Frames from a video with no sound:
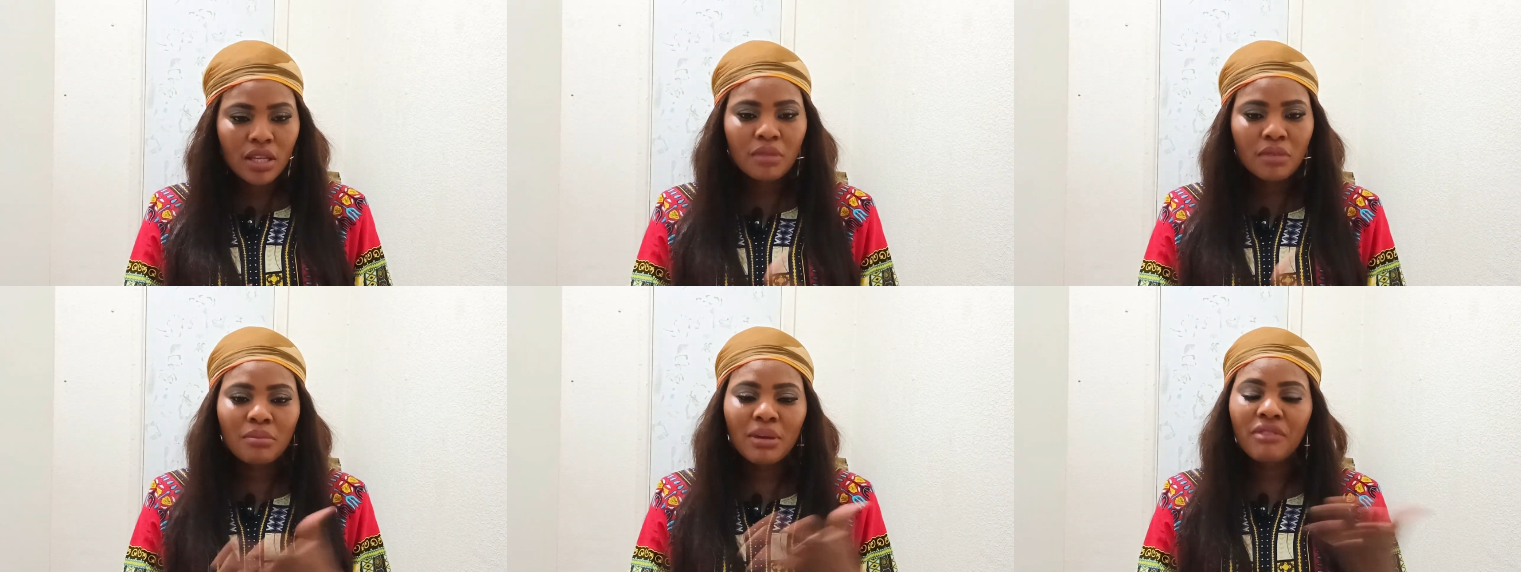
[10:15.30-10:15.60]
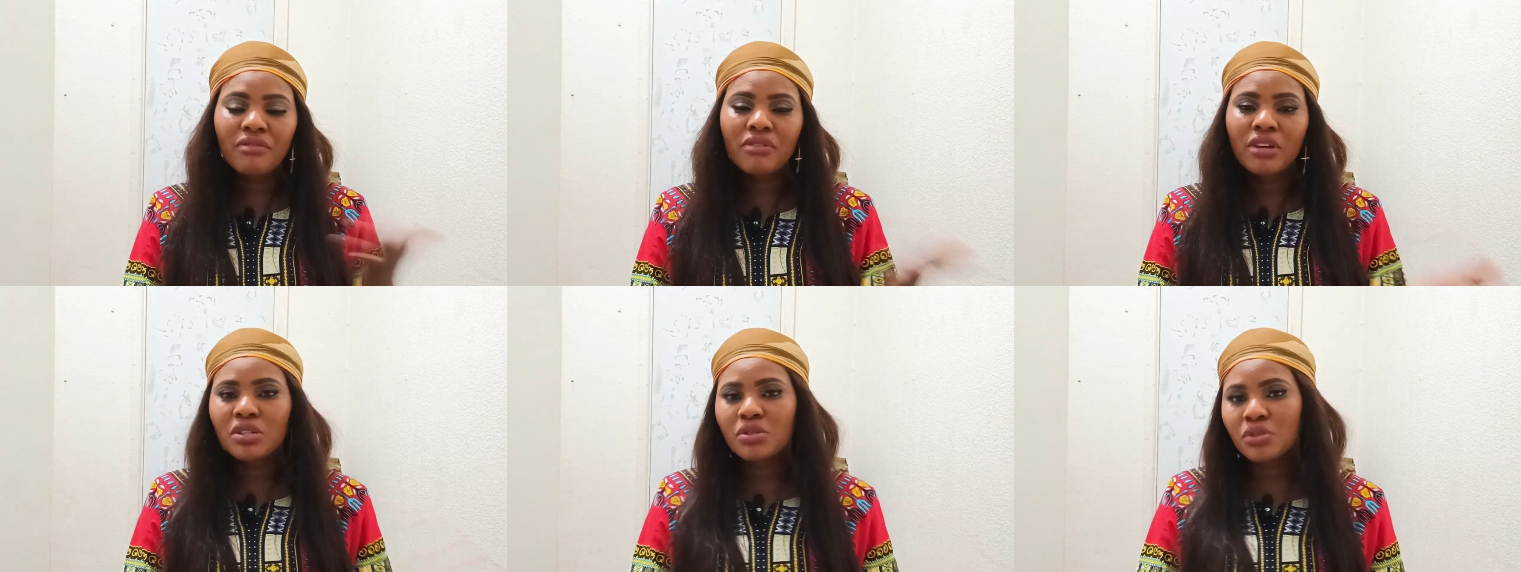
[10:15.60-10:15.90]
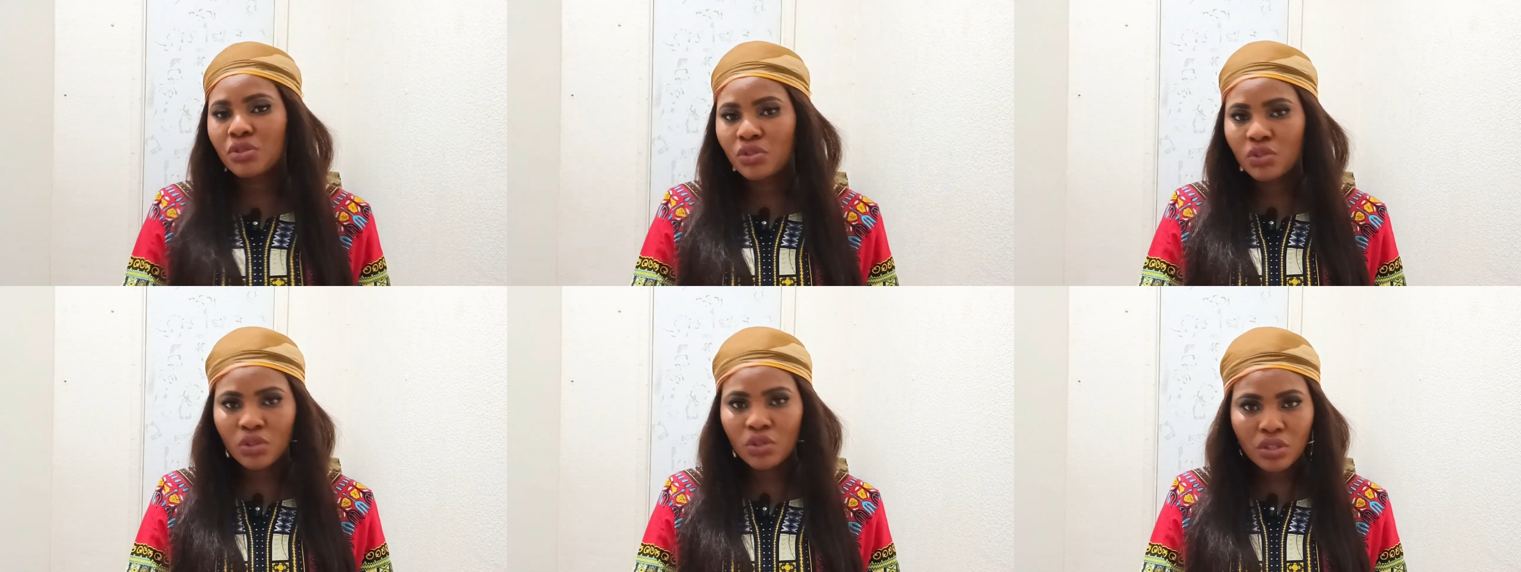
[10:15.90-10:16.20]
in my
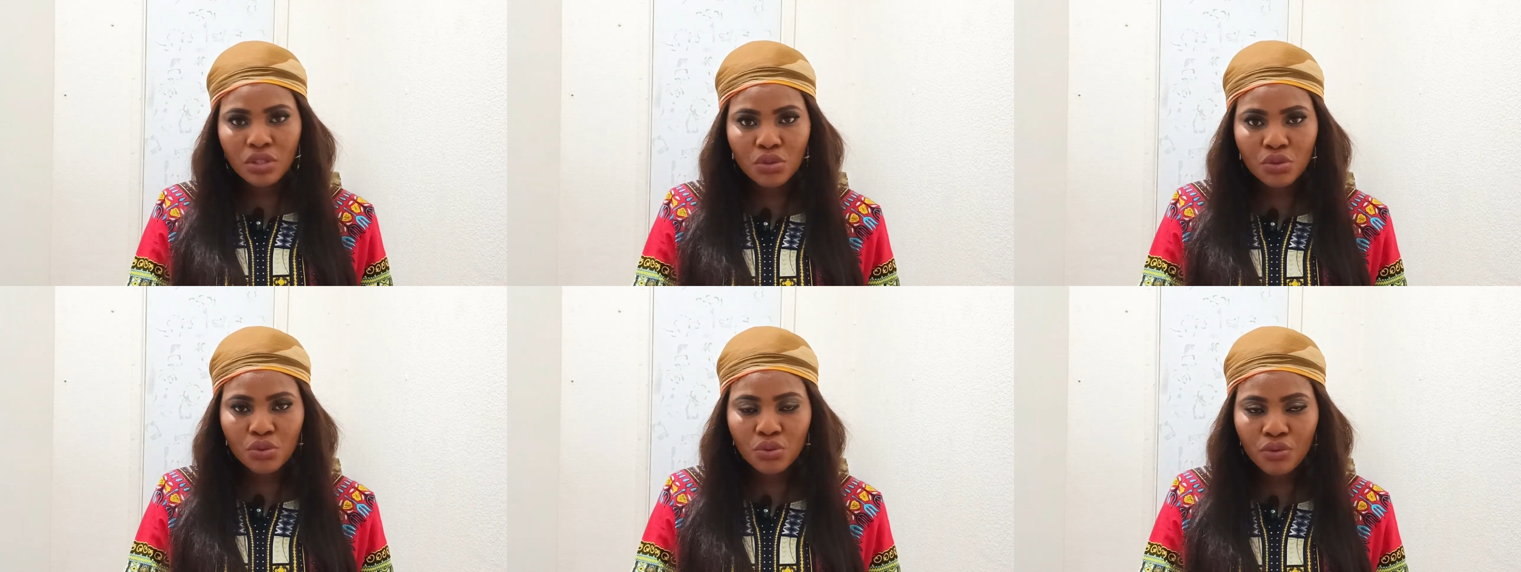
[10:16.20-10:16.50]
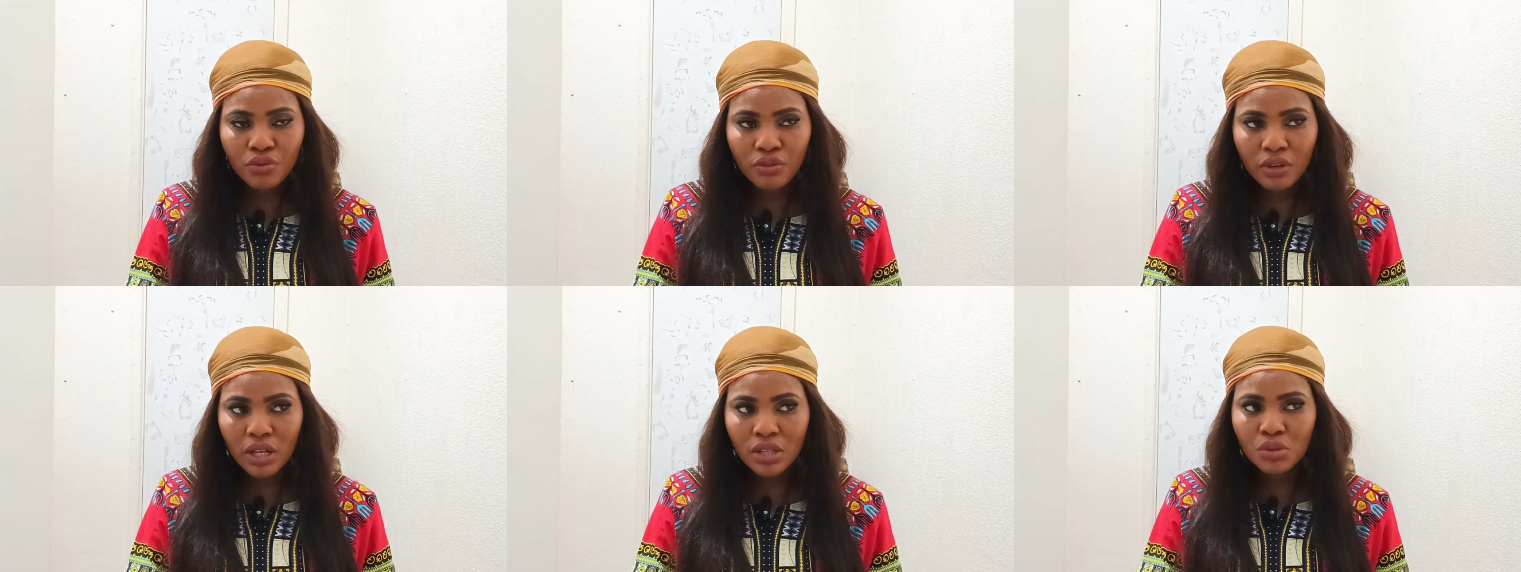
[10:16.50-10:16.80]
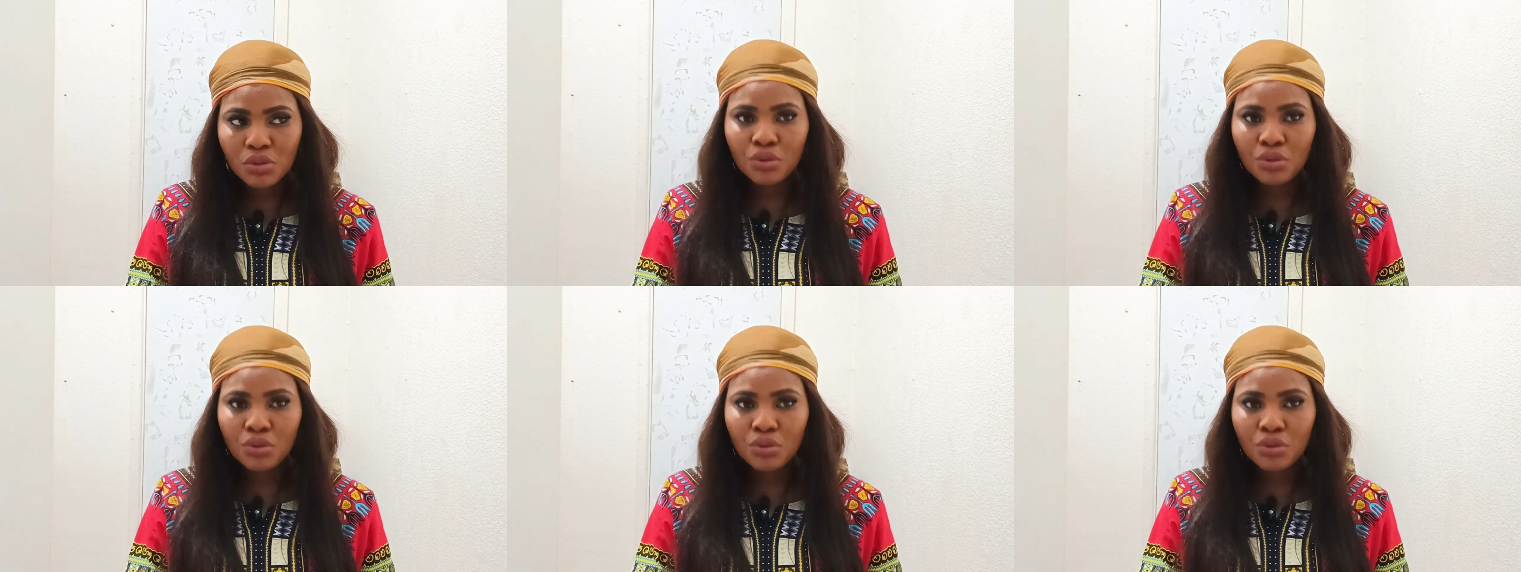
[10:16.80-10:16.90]
fashion journey so far.